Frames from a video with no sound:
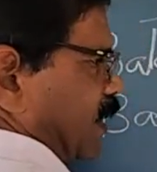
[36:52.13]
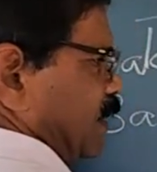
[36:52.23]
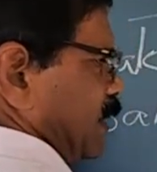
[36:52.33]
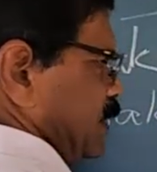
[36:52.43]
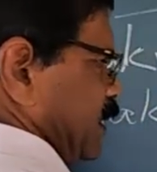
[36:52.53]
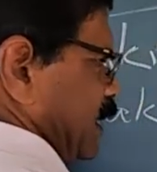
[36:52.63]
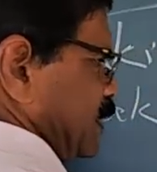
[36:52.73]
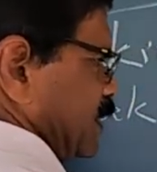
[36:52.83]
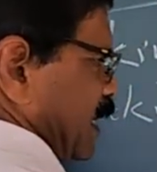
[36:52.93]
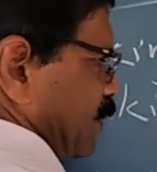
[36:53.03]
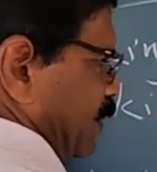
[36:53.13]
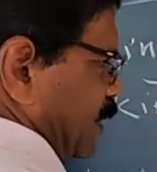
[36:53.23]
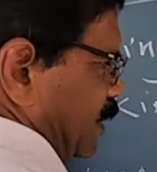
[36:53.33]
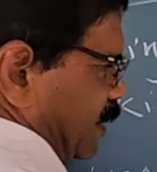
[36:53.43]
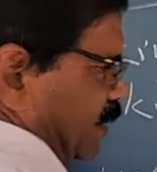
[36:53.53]
This is
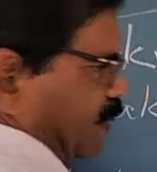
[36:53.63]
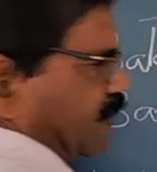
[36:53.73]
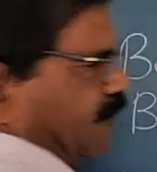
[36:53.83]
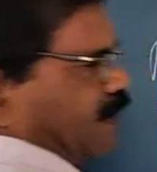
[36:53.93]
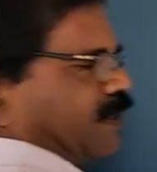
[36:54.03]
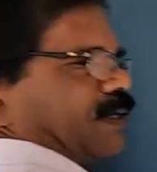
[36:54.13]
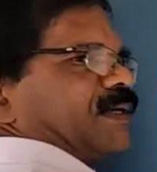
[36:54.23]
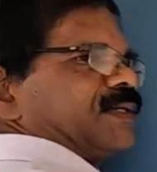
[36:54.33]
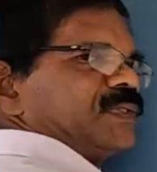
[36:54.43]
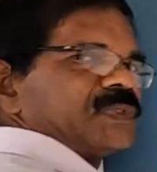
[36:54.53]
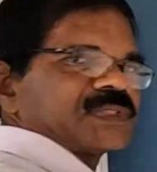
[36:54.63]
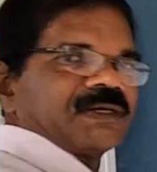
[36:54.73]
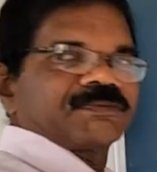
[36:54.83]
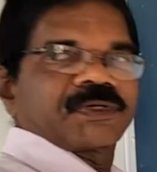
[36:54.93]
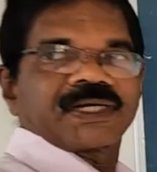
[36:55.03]
our
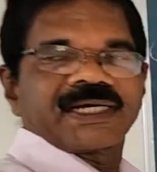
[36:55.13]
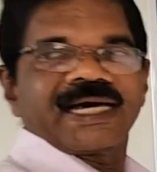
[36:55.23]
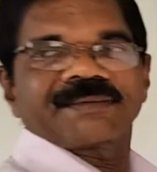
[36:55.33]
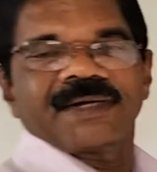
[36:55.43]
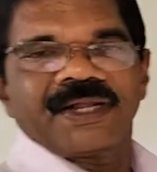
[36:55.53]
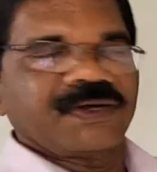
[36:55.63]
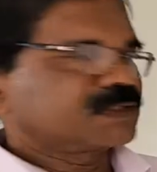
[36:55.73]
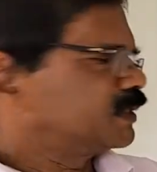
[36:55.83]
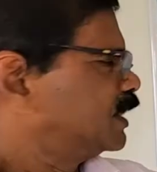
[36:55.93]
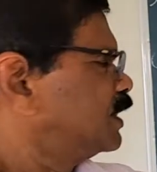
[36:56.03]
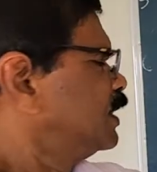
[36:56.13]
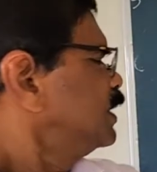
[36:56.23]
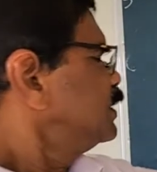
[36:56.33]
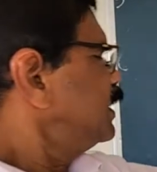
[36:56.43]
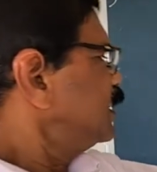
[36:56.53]
user for carbon dioxide.
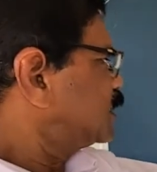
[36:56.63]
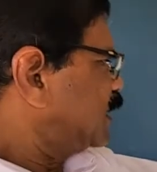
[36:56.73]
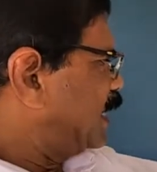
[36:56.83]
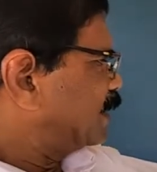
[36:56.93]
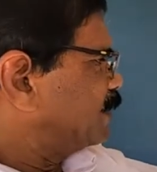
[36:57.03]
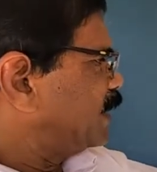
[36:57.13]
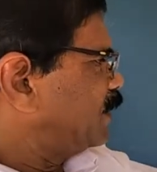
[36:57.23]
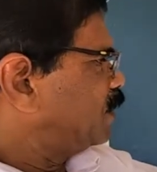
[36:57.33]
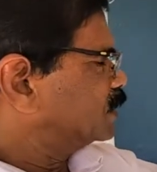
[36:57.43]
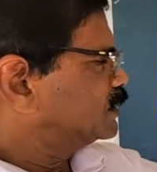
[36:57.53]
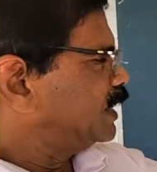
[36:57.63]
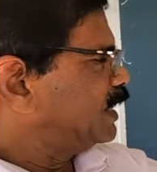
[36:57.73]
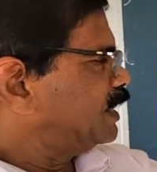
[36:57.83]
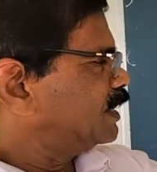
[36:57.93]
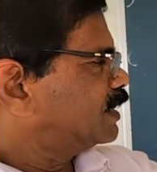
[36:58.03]
This carbon
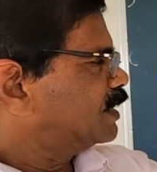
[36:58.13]
dioxide